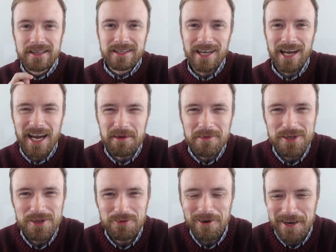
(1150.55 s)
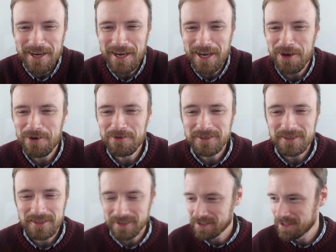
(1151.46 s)
time is running out
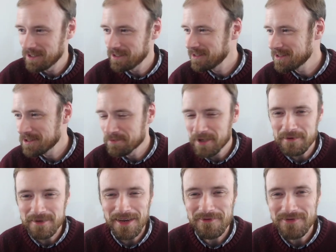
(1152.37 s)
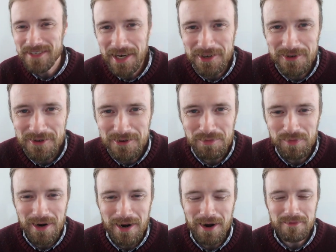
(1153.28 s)
and sometimes I have technical
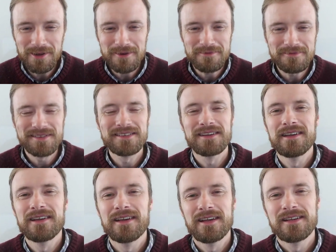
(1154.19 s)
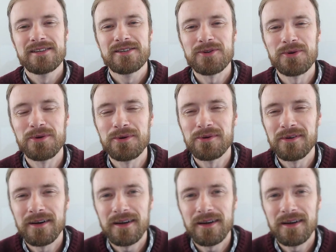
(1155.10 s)
problems. So